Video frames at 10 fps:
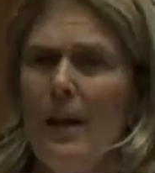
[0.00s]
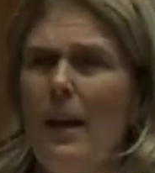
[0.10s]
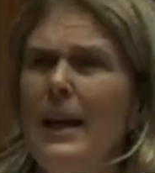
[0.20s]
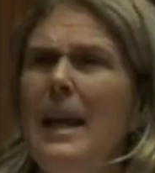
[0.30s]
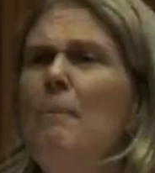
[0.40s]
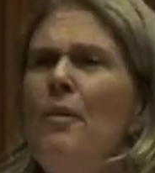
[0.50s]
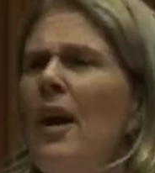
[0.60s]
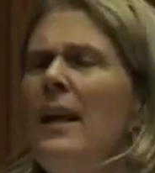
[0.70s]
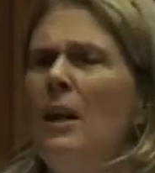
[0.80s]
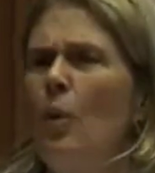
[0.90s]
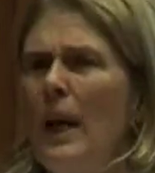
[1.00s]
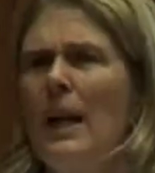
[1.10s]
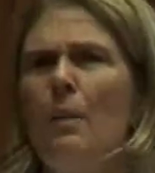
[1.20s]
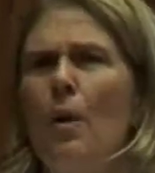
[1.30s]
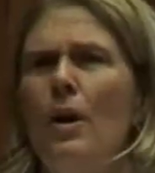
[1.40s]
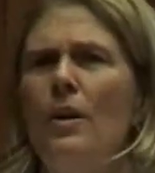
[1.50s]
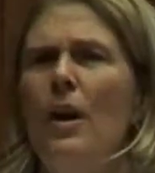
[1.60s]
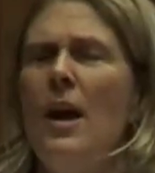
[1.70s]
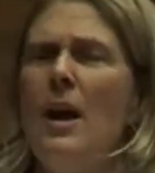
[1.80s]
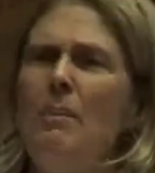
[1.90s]
And I keep saying the quickly word
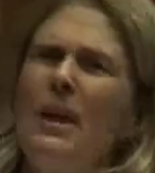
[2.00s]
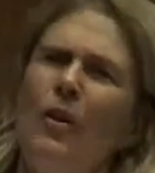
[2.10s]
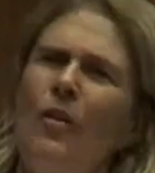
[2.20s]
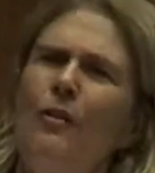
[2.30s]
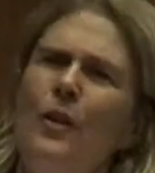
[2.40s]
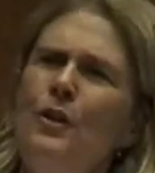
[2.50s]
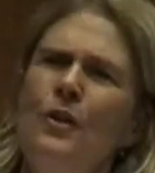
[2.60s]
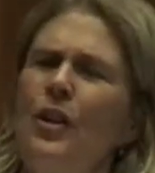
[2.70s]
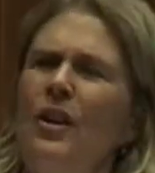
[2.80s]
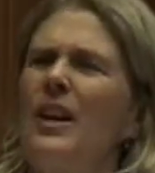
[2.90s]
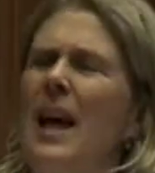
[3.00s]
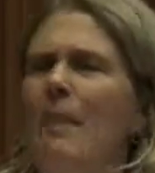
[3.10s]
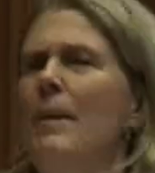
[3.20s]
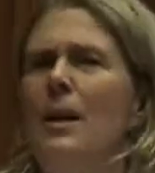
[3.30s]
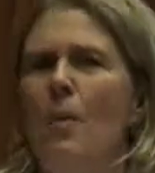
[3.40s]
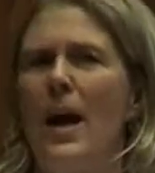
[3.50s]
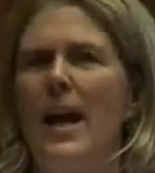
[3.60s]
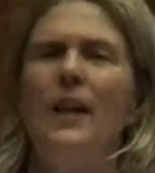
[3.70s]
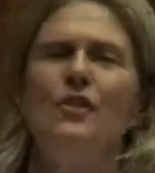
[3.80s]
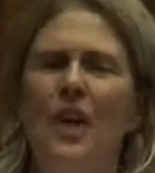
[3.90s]
because the future's going to come
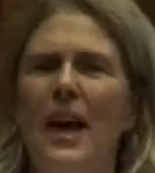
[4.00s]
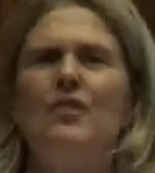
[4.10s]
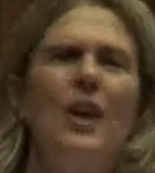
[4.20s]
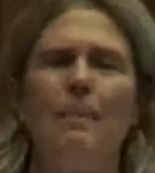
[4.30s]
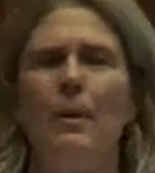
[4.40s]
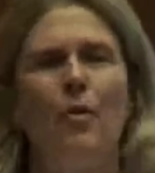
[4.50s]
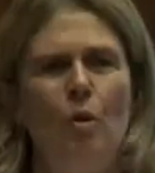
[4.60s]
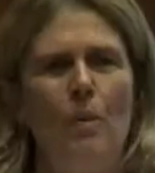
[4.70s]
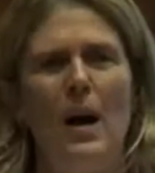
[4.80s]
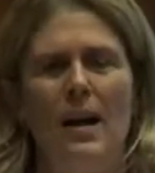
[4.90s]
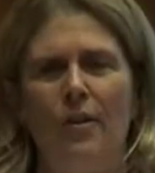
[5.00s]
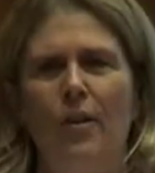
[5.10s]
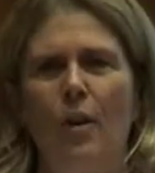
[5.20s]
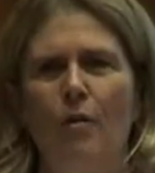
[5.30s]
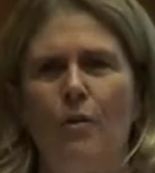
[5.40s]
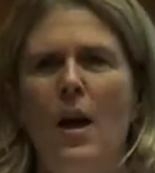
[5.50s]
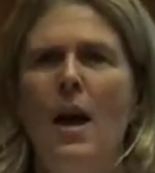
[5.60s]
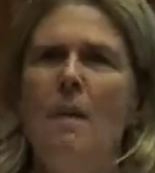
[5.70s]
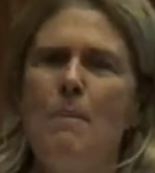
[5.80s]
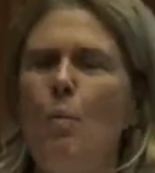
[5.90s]
anyway and change happens all by
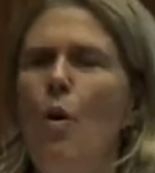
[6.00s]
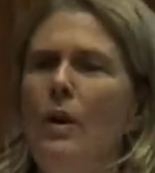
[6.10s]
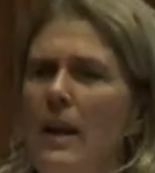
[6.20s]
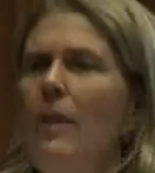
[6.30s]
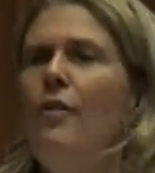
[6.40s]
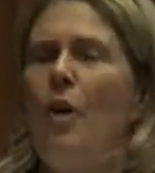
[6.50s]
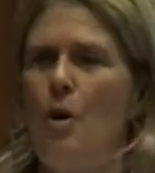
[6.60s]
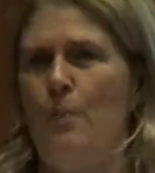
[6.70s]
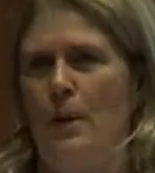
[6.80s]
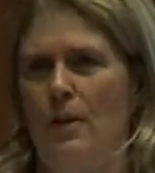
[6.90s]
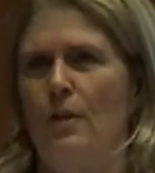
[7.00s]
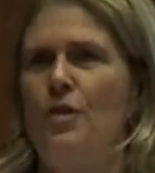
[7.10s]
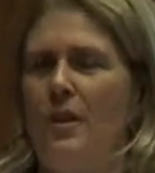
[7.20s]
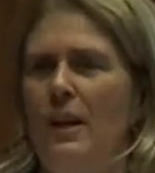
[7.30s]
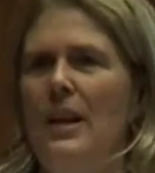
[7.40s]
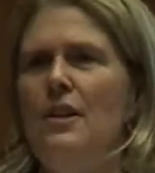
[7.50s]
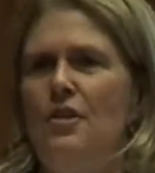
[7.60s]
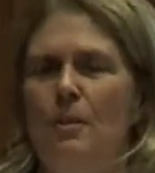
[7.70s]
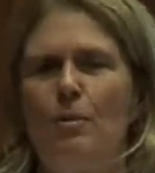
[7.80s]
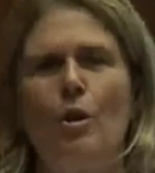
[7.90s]
itself. But what is open to the
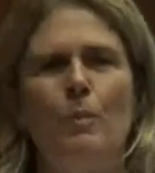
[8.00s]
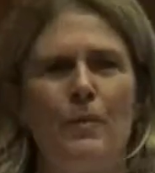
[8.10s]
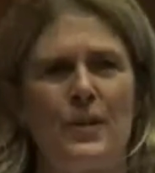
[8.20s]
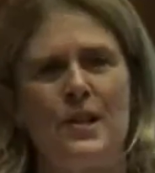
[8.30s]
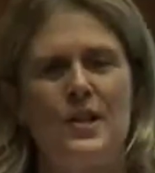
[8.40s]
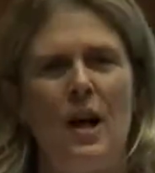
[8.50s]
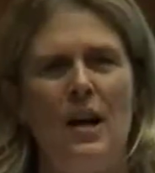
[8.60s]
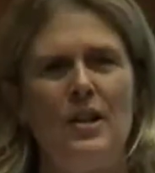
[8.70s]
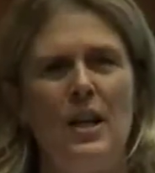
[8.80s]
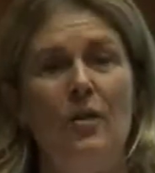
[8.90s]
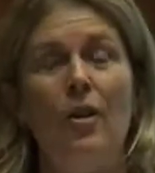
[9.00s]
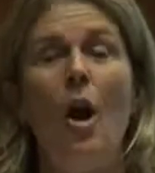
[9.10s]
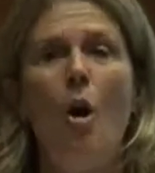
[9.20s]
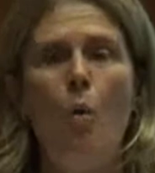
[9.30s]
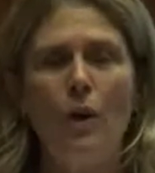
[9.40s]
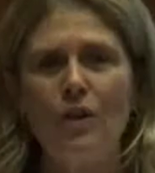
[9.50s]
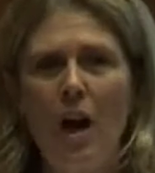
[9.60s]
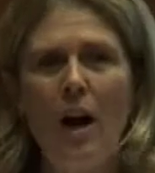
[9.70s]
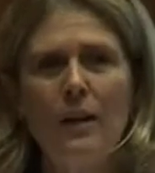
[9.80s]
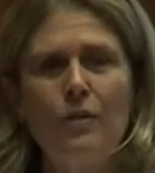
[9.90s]
leadership group of a society is what
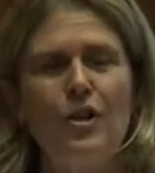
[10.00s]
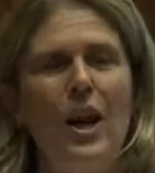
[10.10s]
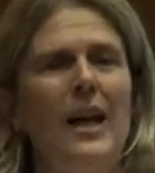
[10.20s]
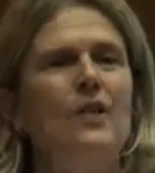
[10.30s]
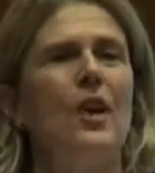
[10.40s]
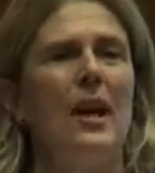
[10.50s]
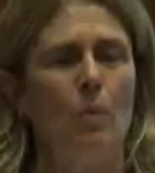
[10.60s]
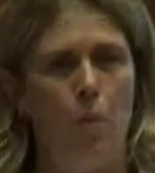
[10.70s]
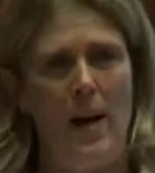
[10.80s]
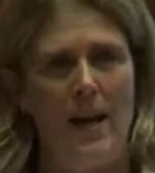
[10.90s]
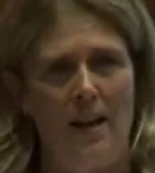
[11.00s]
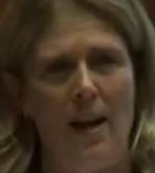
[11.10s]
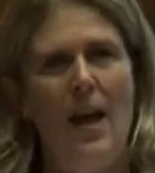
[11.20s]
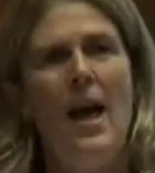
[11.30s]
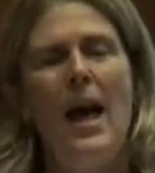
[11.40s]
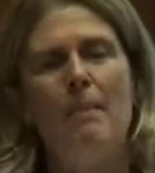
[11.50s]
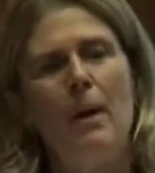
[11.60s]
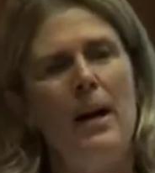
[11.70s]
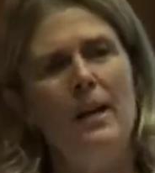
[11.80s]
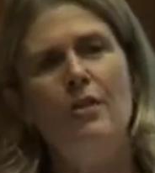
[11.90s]
kind of change and when. And
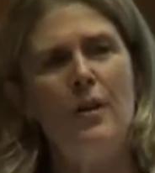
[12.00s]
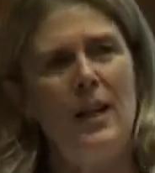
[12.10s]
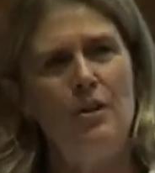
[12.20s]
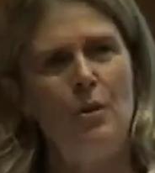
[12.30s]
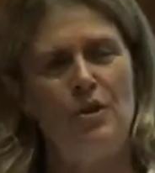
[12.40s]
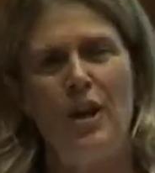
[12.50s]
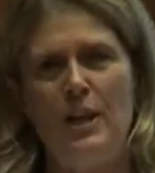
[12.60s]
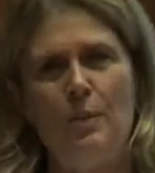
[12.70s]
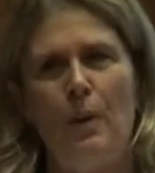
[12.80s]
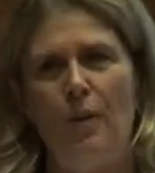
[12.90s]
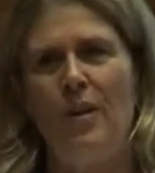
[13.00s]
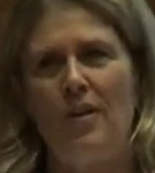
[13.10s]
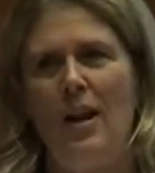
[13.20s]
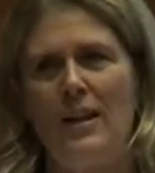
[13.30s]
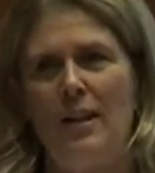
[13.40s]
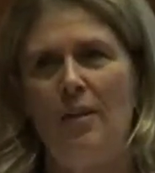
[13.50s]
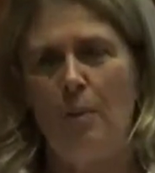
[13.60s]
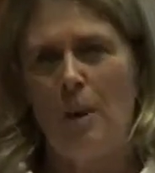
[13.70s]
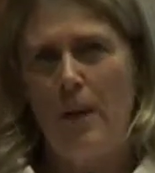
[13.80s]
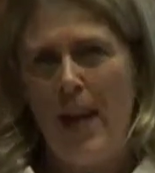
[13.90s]
by entering into a change process like this,
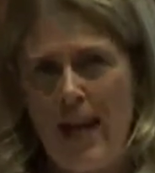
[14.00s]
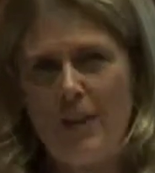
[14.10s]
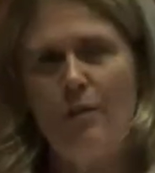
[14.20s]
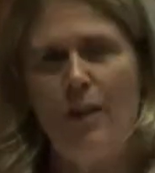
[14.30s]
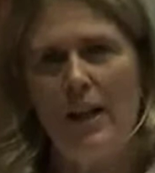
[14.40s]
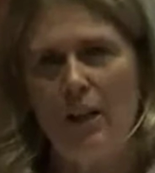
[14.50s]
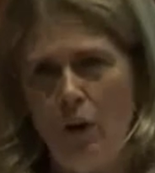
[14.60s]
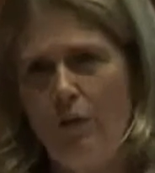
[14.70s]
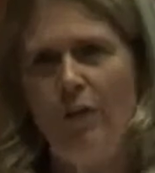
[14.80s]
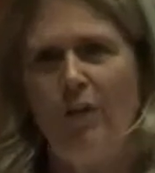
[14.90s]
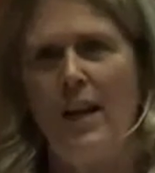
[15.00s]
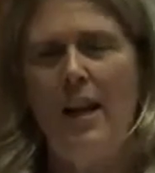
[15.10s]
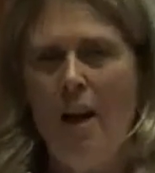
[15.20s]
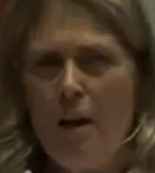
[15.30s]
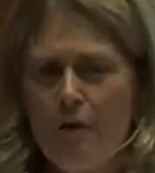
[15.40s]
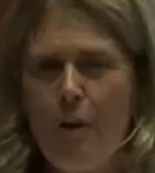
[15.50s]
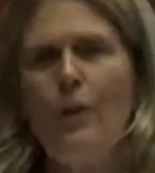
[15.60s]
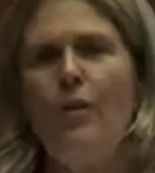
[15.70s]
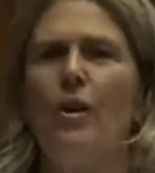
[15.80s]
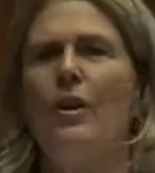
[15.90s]
where we actively and consciously
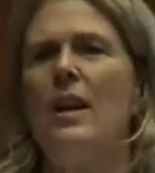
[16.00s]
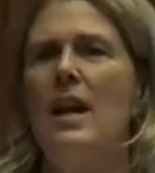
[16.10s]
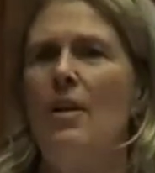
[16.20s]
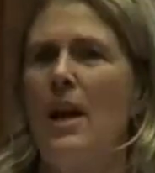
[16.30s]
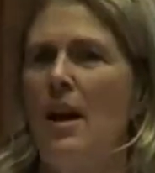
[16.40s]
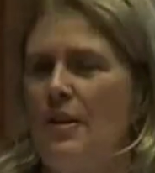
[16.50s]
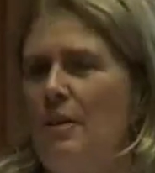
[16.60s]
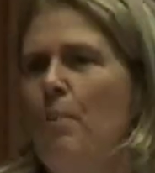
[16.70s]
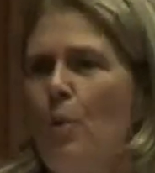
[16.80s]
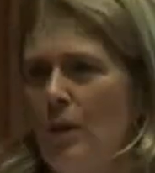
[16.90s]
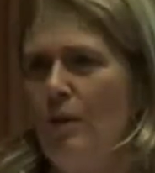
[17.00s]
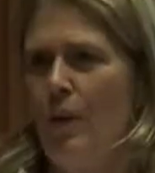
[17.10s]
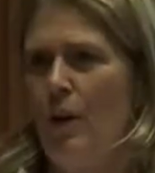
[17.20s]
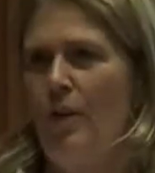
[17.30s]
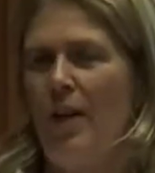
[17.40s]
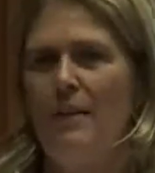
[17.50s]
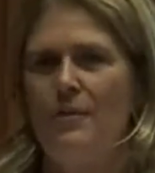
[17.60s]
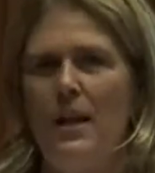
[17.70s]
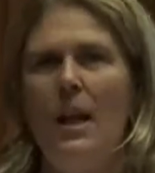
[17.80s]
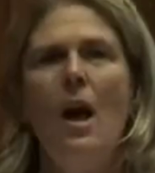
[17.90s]
focus on an area as important as road
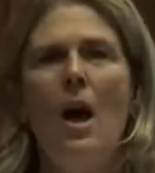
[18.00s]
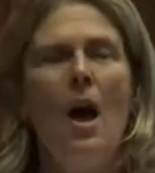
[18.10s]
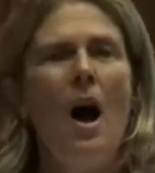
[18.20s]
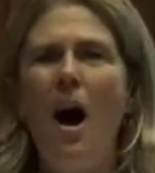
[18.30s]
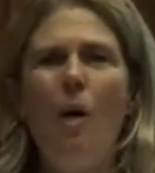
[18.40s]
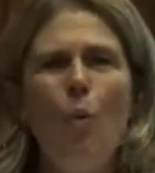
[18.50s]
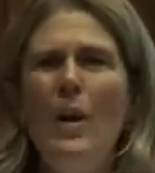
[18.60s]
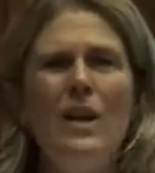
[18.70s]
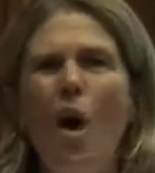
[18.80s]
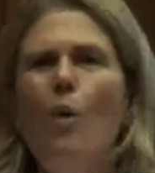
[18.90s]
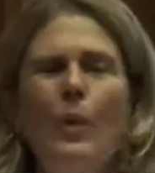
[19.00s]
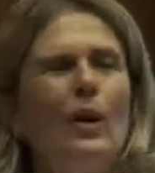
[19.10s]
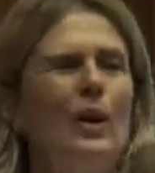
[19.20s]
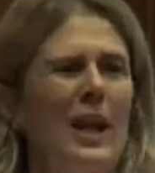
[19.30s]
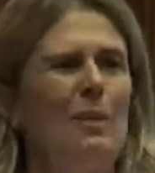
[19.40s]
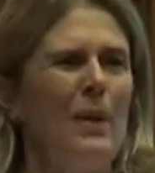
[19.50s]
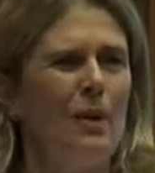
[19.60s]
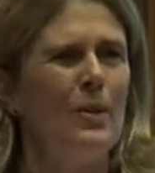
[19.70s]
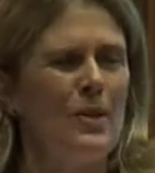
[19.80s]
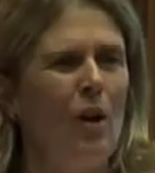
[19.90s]
safety, we know we're going to get a
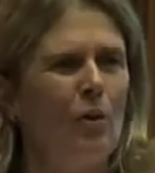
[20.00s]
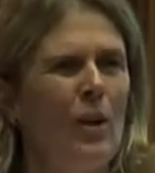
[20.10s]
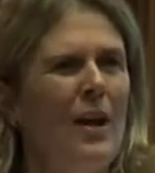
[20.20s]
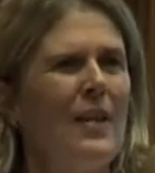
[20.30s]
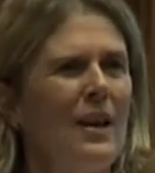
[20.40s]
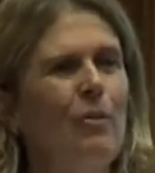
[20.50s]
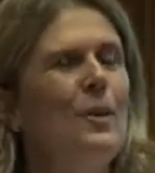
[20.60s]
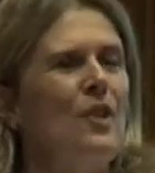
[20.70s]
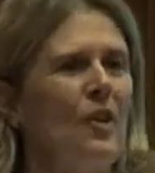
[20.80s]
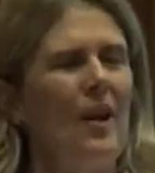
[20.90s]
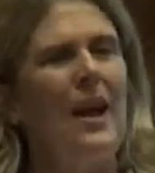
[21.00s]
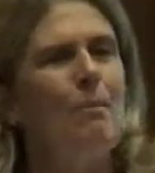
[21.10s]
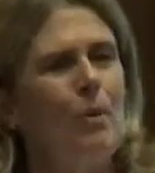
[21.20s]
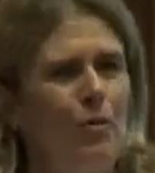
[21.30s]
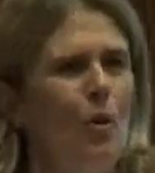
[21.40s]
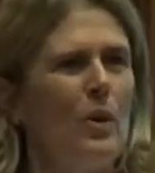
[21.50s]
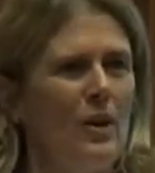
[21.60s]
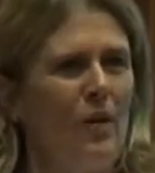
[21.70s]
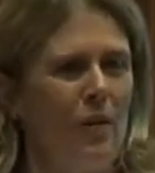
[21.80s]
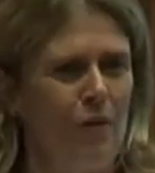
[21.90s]
better result than if we just amble forward
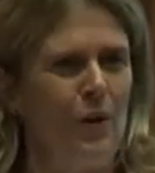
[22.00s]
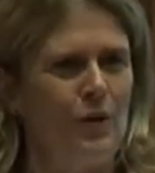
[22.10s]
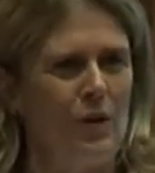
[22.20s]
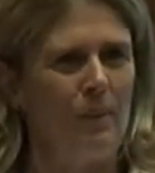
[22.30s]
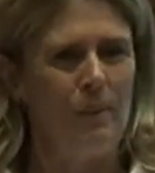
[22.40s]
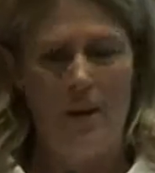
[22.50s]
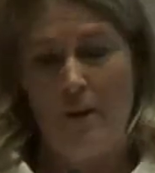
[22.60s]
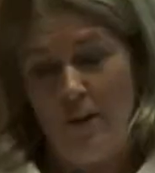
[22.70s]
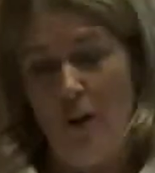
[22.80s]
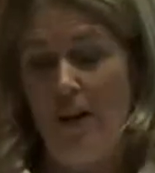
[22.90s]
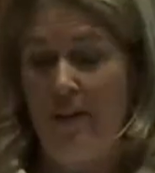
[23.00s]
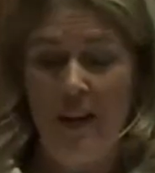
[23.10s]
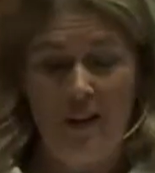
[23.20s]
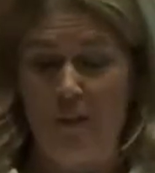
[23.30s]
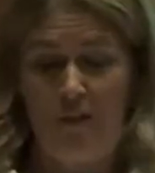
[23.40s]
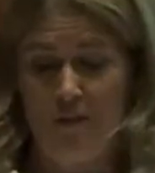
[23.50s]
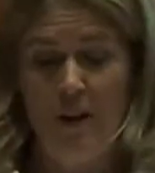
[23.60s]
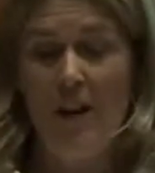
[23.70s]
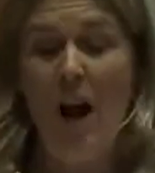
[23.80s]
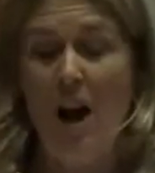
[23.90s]
into the future. So I think it's
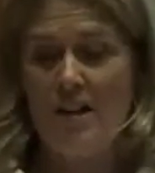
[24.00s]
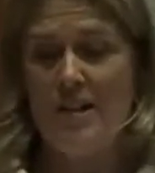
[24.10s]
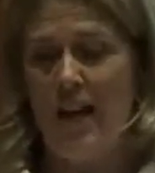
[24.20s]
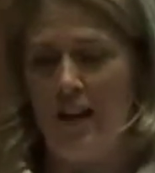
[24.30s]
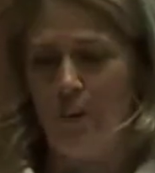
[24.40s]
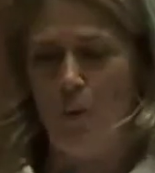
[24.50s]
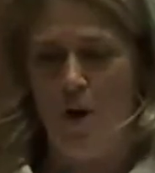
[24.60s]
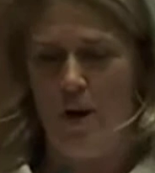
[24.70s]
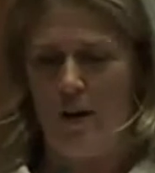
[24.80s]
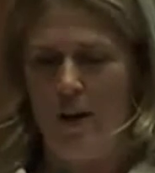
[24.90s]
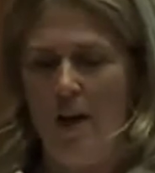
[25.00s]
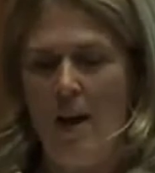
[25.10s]
very high stakes work.